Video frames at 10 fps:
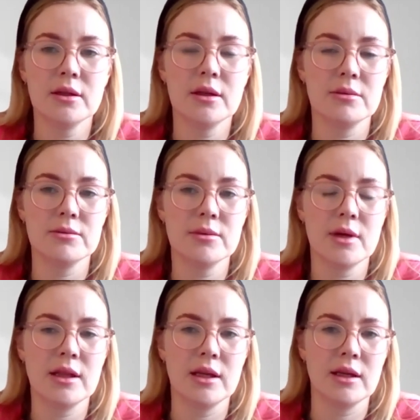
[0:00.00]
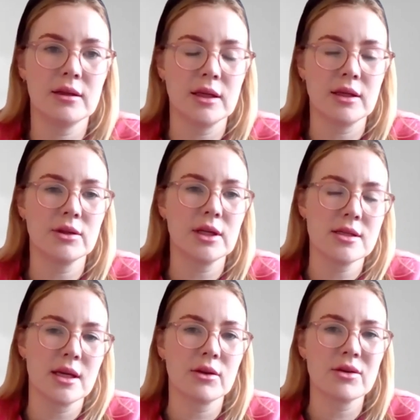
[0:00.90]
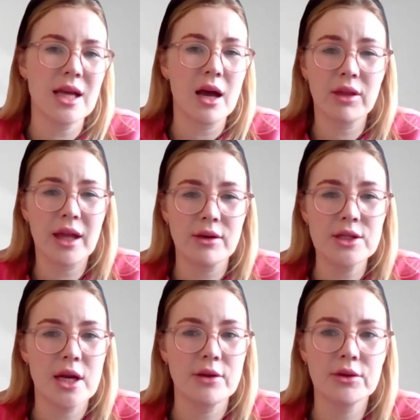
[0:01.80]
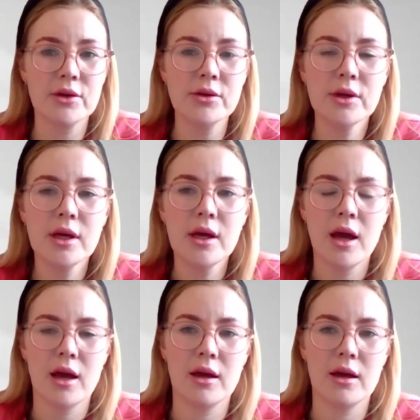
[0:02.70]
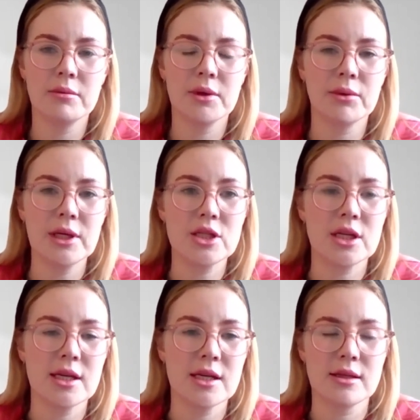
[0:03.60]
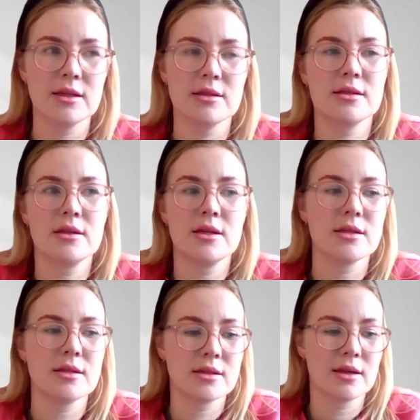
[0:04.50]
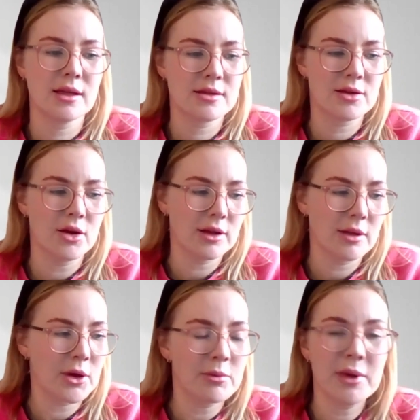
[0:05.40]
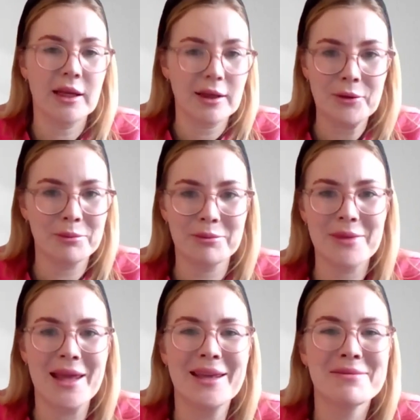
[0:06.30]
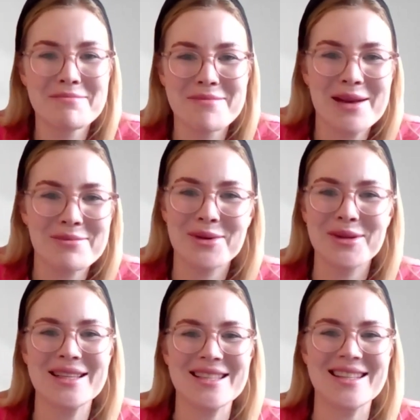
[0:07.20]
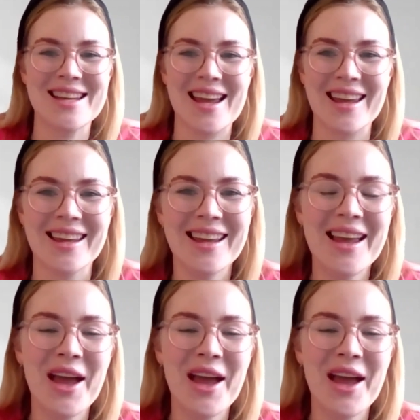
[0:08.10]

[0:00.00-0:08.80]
I think that you can see it across healthcare in general. Which is it's not, I'm not picking on men and boys today.